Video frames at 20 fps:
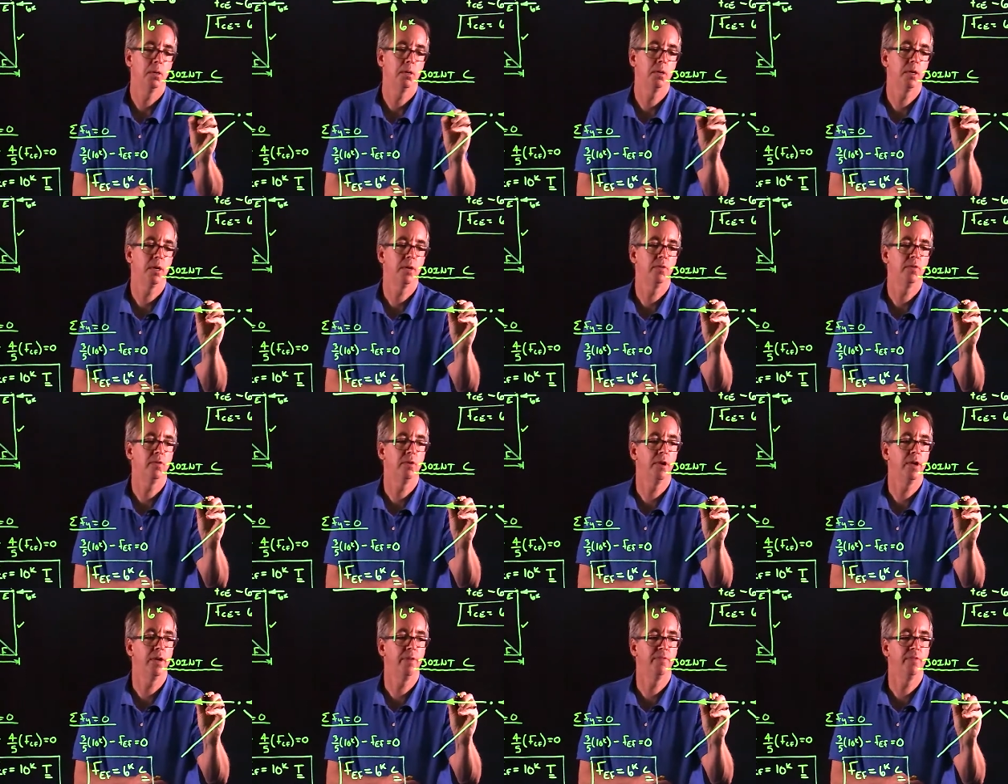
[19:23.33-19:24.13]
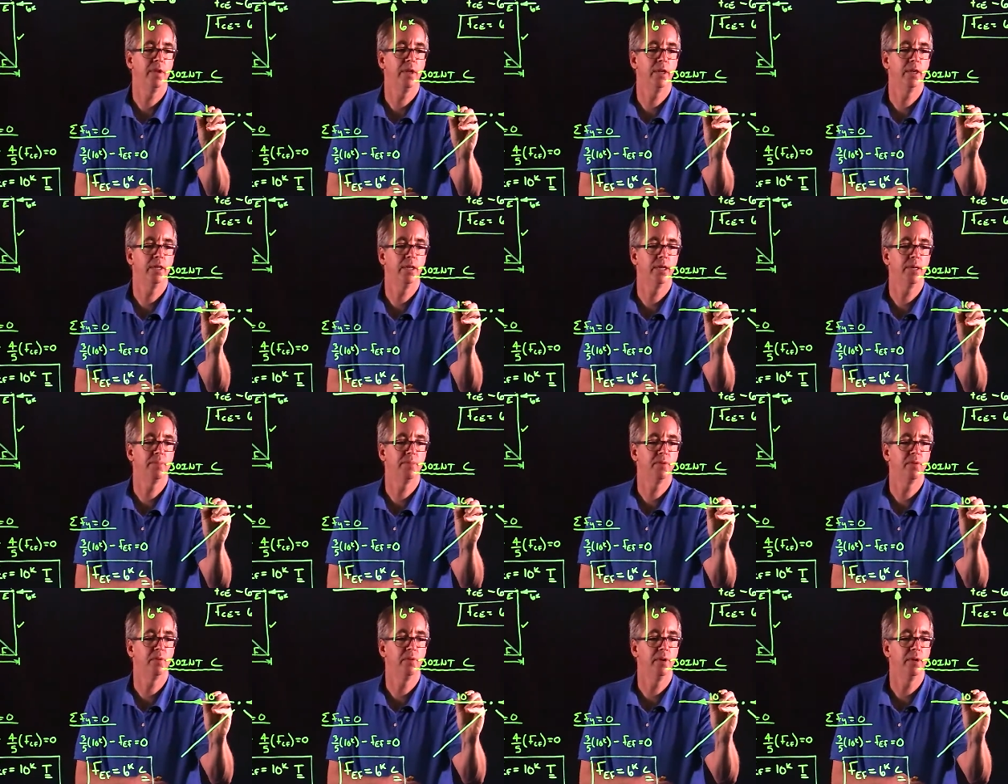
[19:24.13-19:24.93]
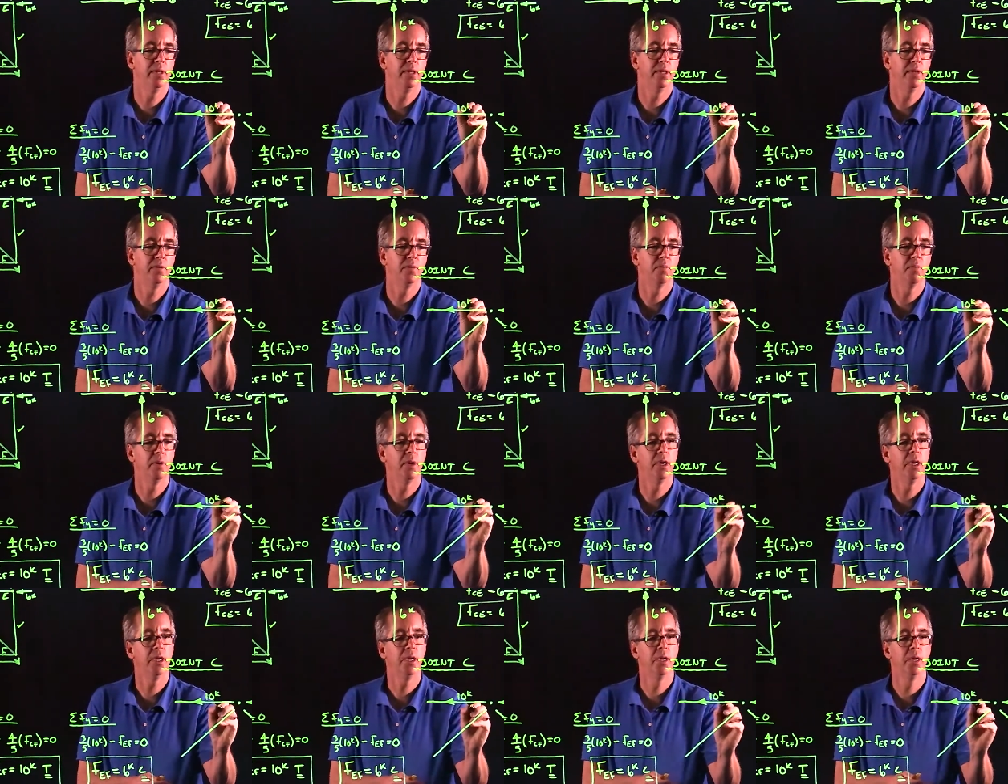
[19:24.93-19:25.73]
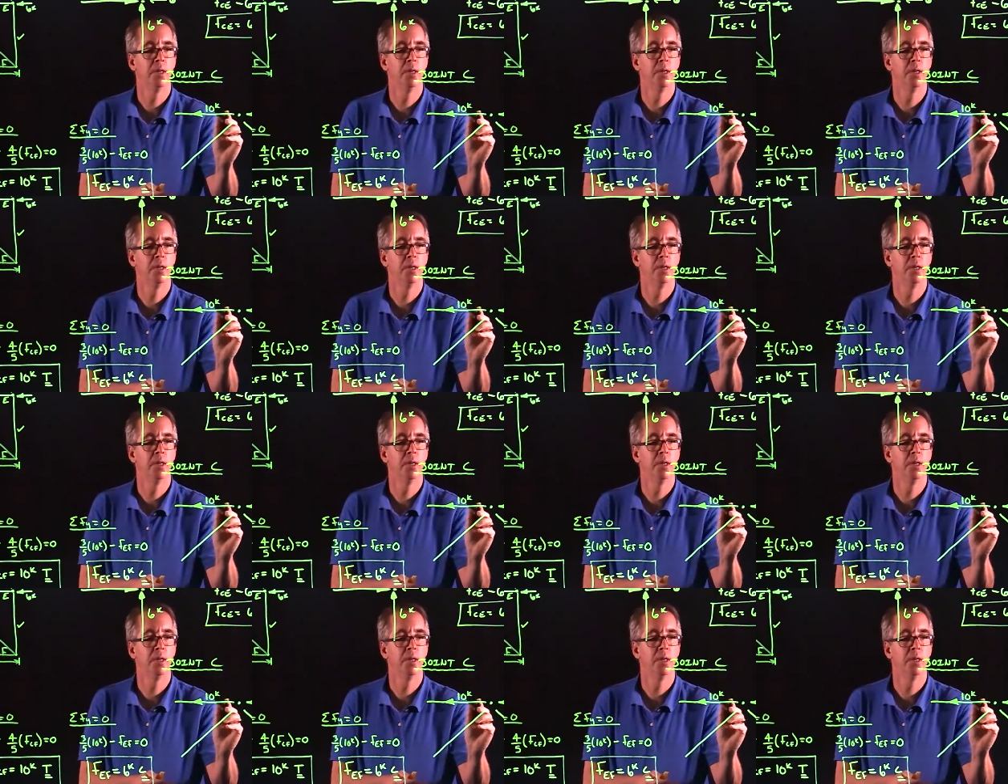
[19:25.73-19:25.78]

Okay, so I have 10 kips going this way.